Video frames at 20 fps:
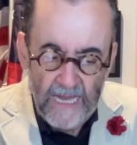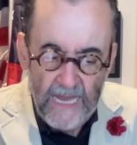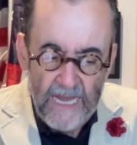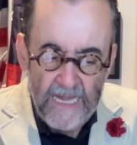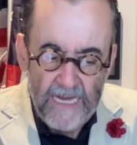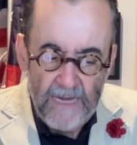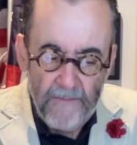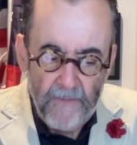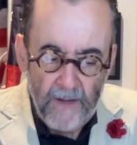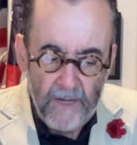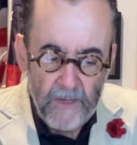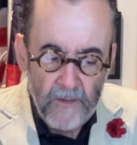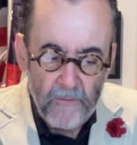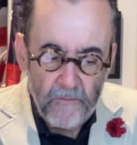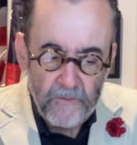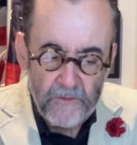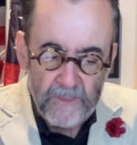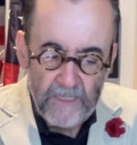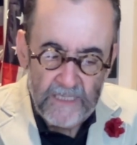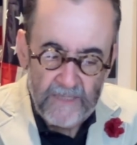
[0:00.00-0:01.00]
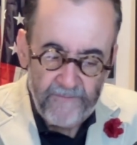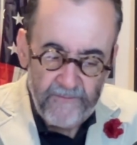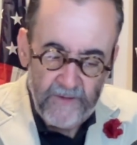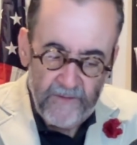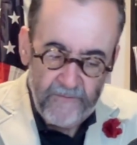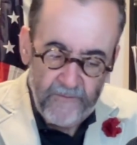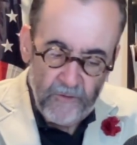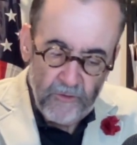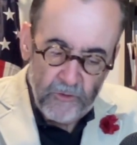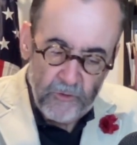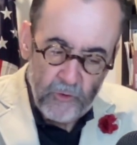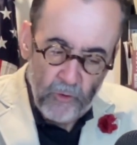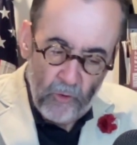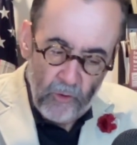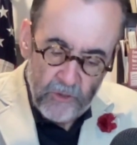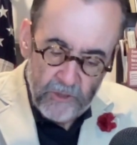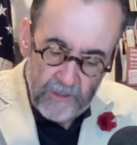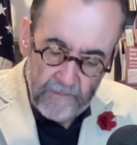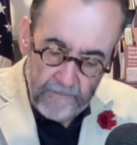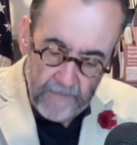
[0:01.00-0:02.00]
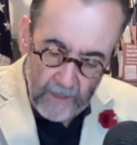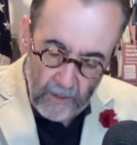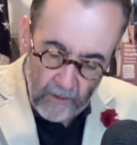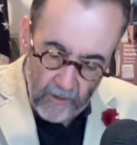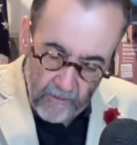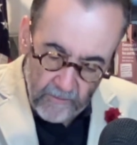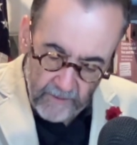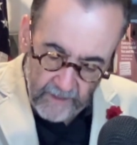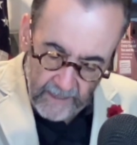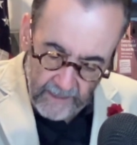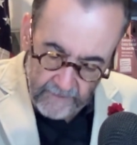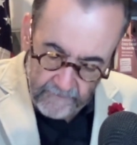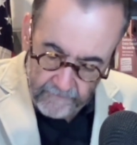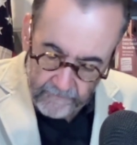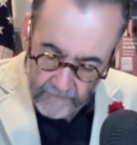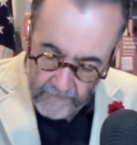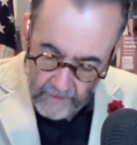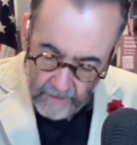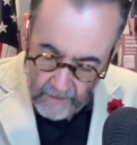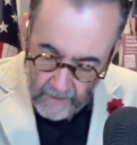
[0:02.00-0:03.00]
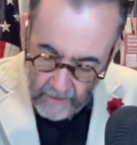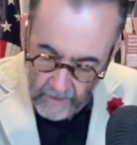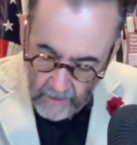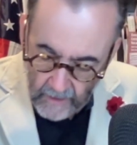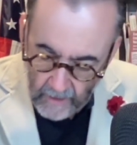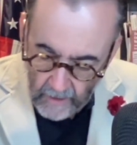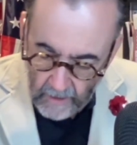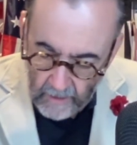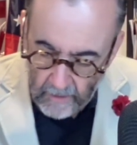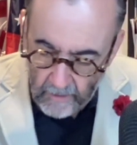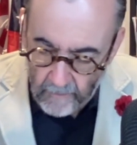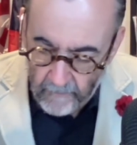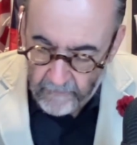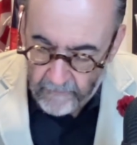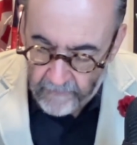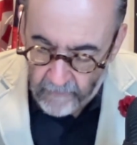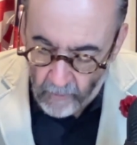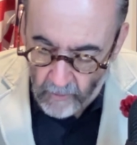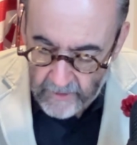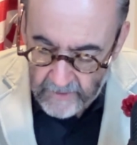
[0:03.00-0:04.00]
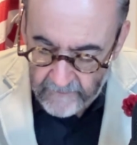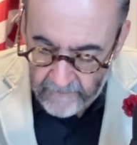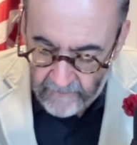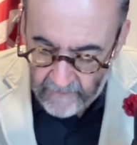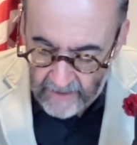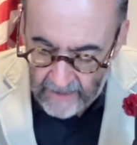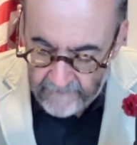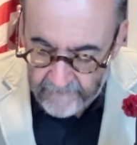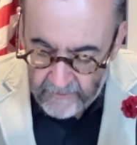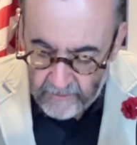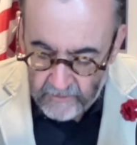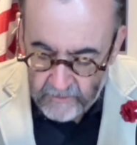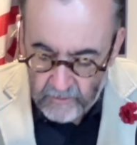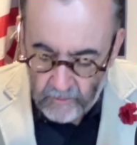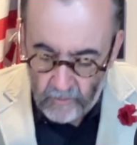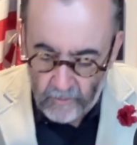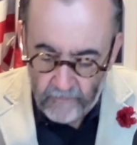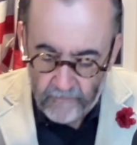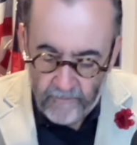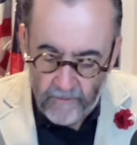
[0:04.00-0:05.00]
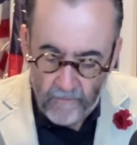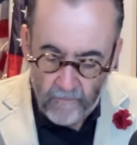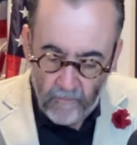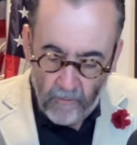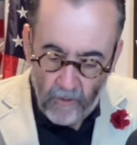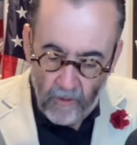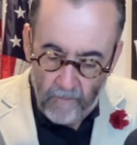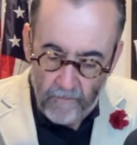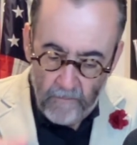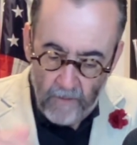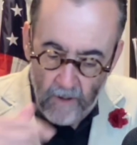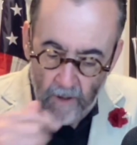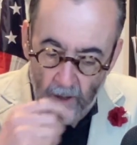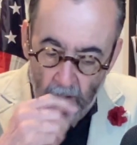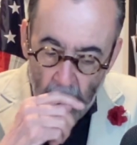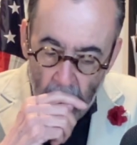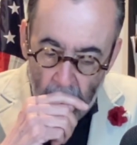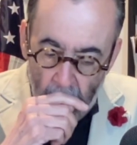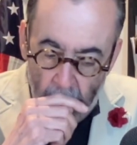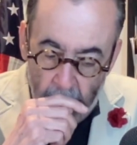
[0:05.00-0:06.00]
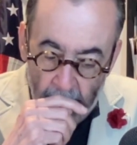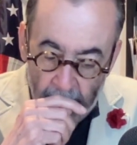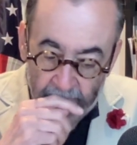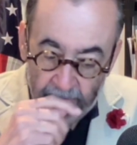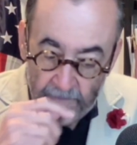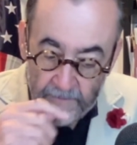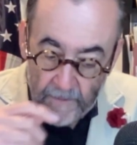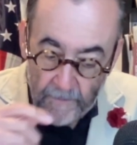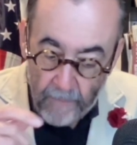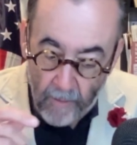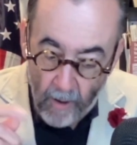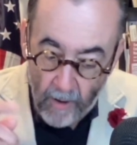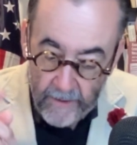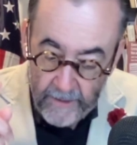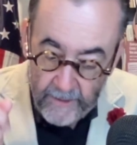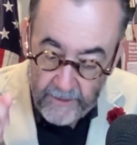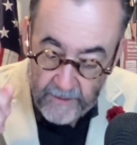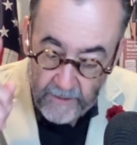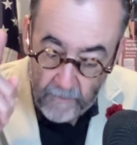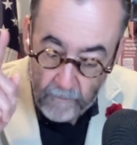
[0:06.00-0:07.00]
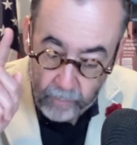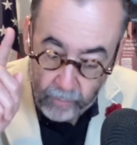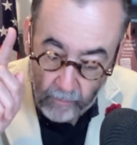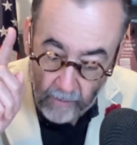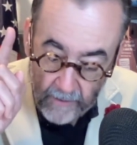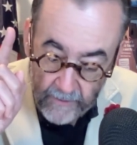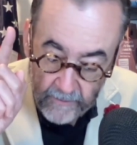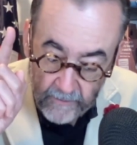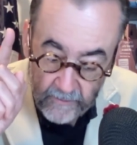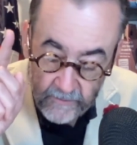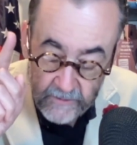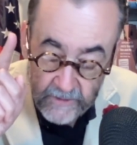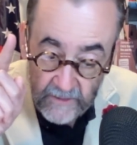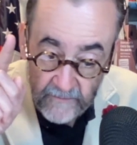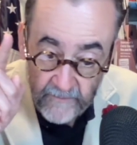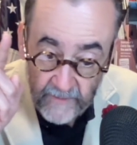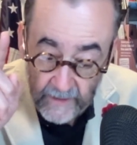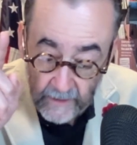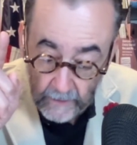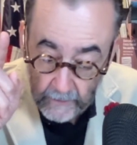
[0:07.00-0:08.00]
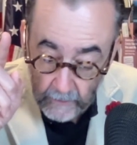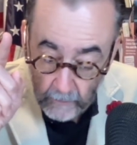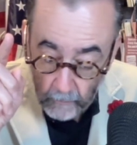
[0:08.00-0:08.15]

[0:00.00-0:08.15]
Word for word: anybody who says, if, if you're Georgia Meloni, forty-five years old from Rome, from the party, the Brothers of Italy.